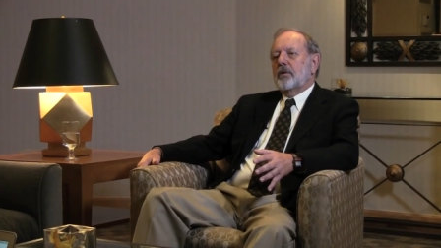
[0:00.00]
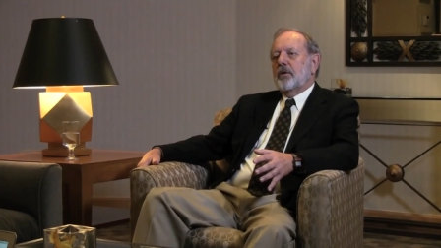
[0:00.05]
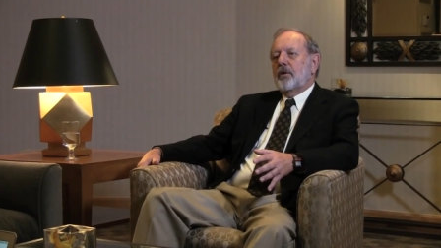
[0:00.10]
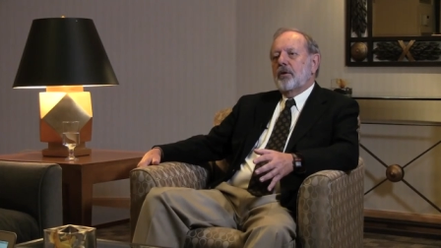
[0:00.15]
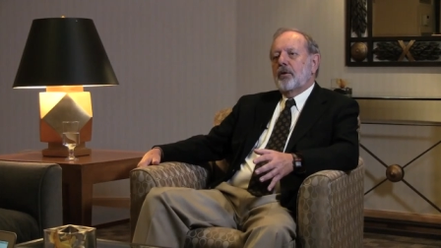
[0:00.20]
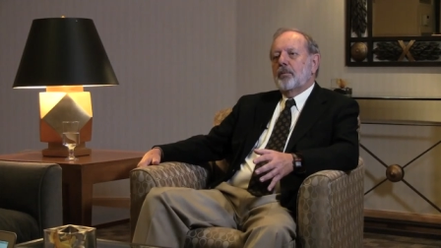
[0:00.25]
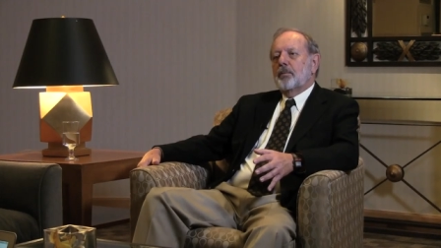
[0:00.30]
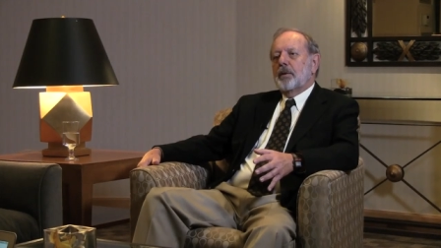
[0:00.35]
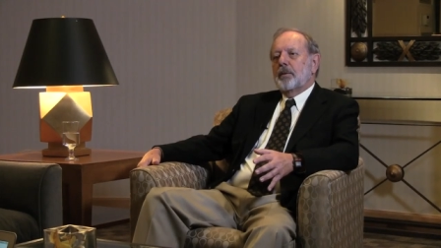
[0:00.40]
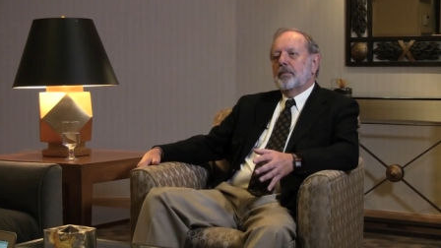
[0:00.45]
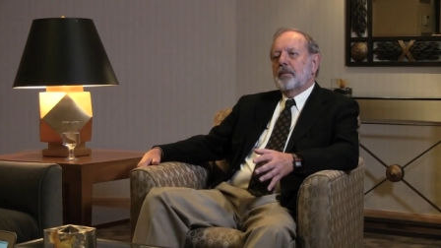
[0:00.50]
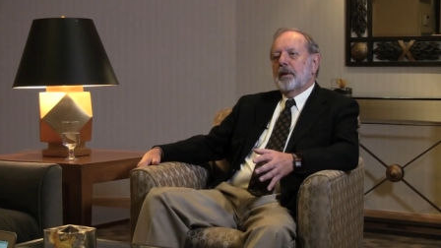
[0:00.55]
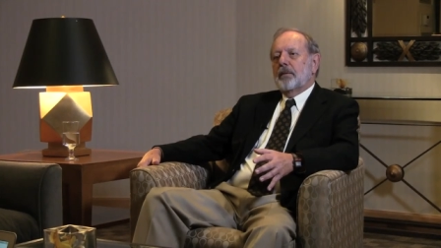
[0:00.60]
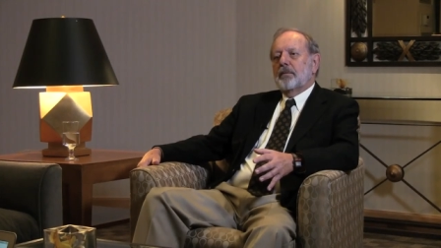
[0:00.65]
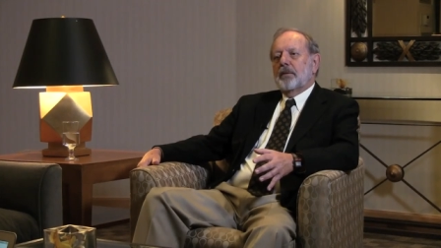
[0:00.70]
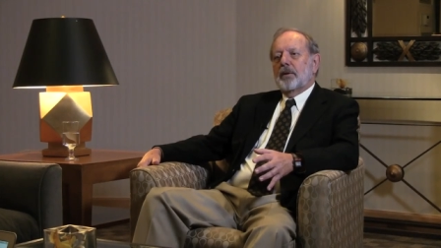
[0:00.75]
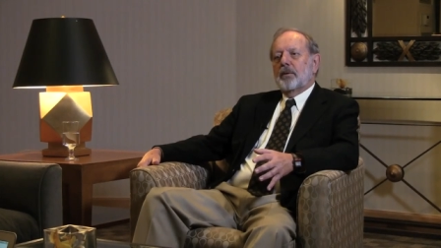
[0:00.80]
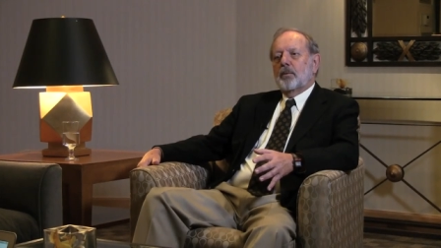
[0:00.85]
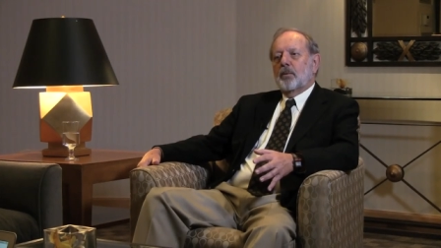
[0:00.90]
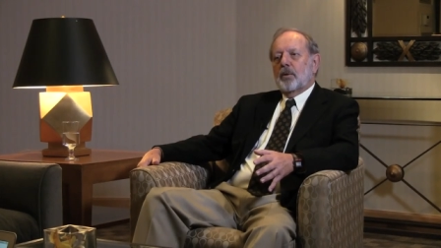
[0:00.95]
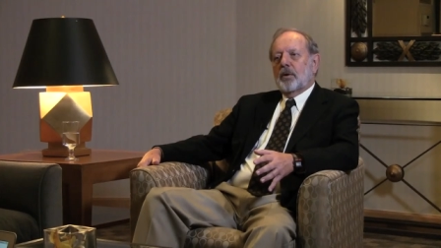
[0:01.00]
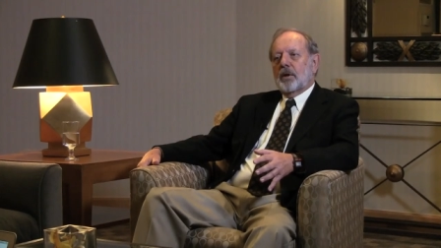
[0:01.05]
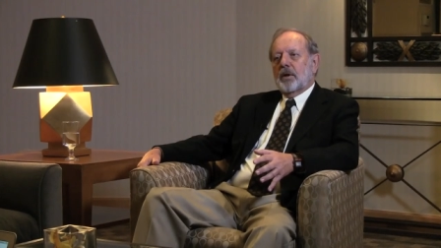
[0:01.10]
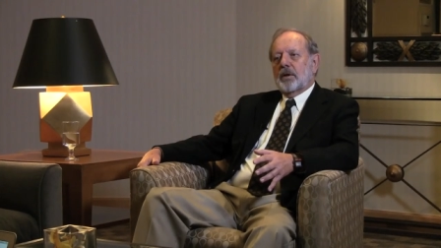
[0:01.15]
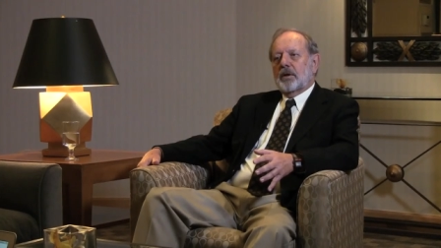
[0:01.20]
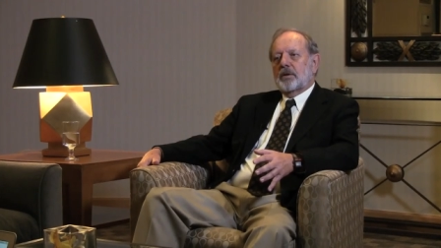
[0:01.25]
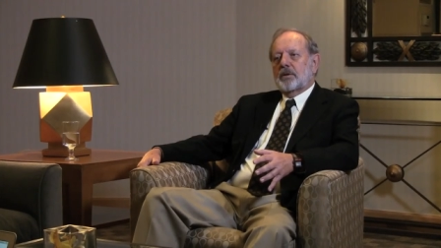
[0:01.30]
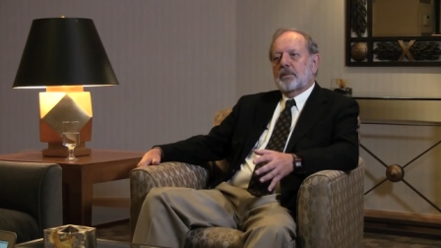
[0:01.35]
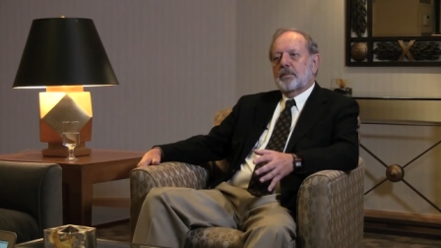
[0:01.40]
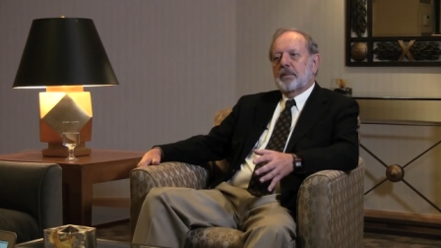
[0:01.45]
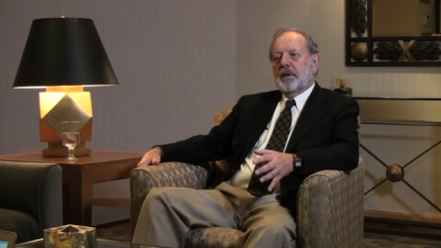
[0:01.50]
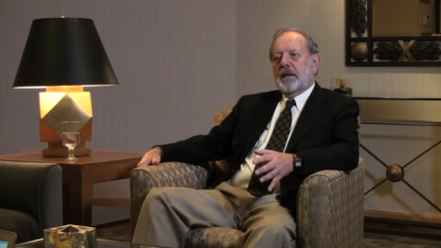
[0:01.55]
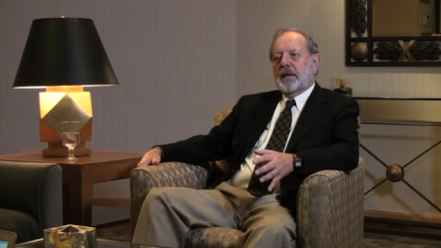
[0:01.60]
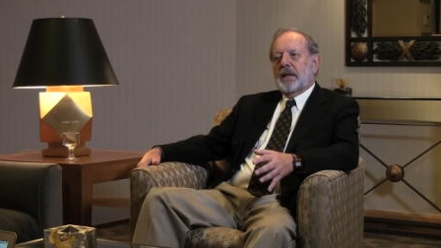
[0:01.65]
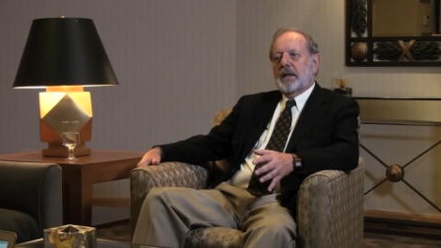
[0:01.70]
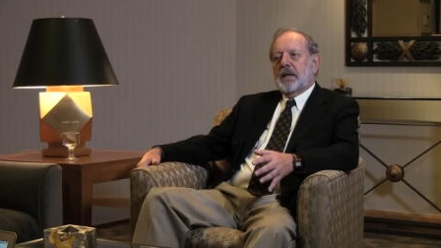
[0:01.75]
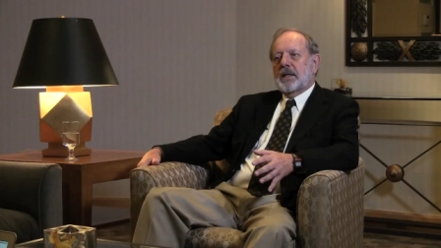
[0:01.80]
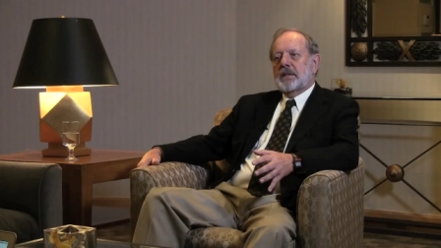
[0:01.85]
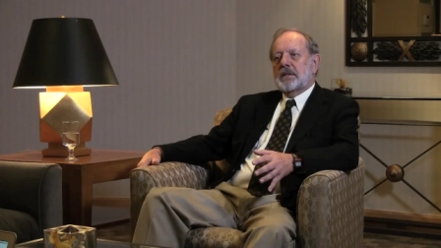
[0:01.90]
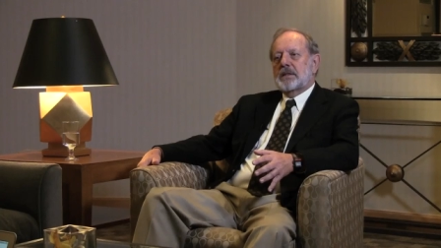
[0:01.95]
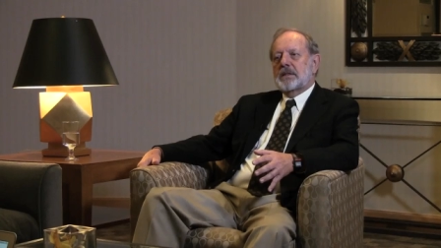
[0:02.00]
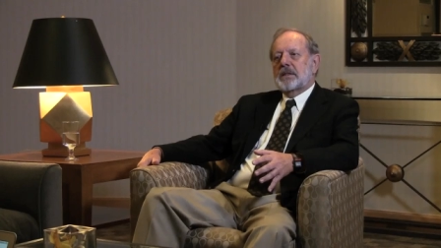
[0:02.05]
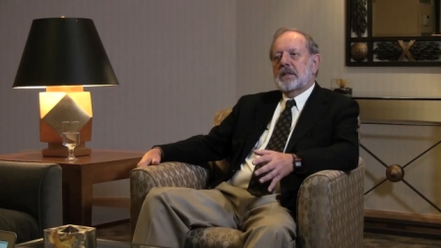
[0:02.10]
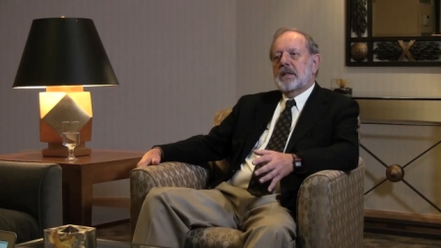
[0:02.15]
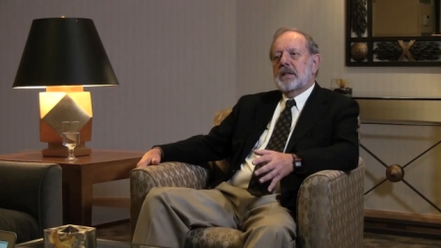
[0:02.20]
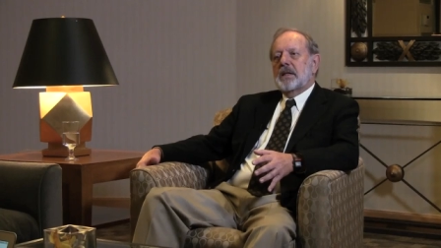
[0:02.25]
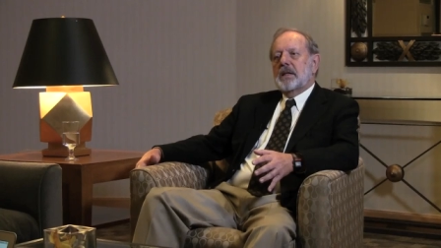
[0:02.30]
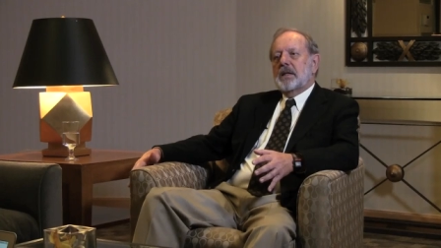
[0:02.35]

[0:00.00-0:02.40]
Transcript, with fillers: human memory works because